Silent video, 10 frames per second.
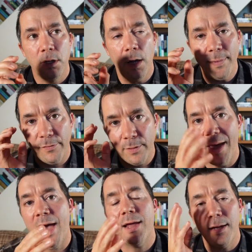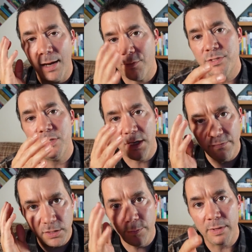about the packet I
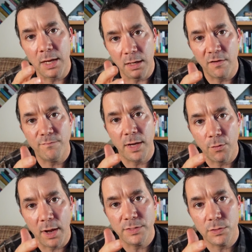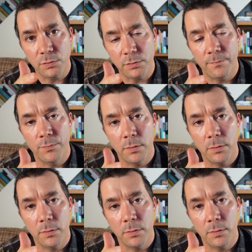received at the beginning of my grad school